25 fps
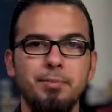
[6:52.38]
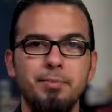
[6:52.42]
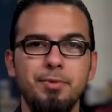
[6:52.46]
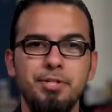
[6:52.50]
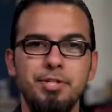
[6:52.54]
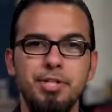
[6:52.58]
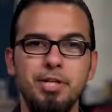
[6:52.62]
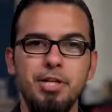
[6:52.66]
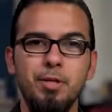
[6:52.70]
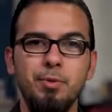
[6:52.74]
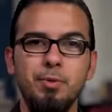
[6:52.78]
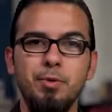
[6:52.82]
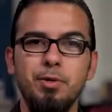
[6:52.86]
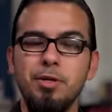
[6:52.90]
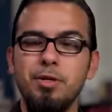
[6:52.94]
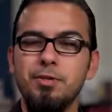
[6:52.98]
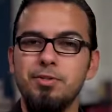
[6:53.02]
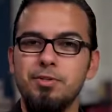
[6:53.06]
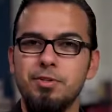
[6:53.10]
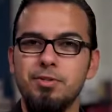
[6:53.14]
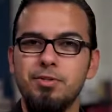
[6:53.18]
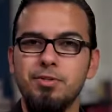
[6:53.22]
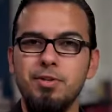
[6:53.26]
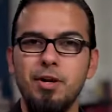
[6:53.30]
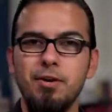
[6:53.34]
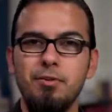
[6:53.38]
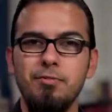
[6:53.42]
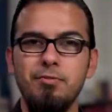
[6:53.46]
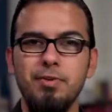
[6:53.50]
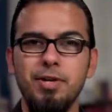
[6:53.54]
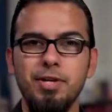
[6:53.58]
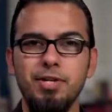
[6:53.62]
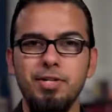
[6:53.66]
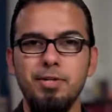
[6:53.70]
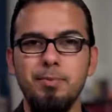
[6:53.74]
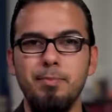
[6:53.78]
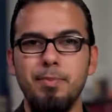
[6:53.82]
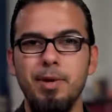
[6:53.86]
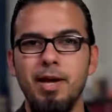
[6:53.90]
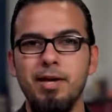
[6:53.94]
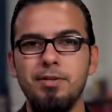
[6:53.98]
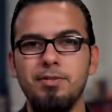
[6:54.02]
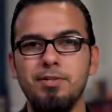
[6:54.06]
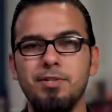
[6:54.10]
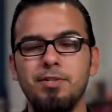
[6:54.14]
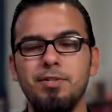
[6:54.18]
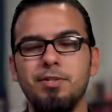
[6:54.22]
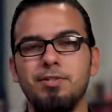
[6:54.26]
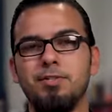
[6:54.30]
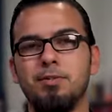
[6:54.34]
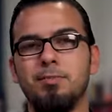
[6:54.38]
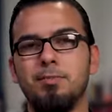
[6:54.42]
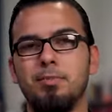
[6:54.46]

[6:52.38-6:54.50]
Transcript: machine, you want to use a soft finishing pad such as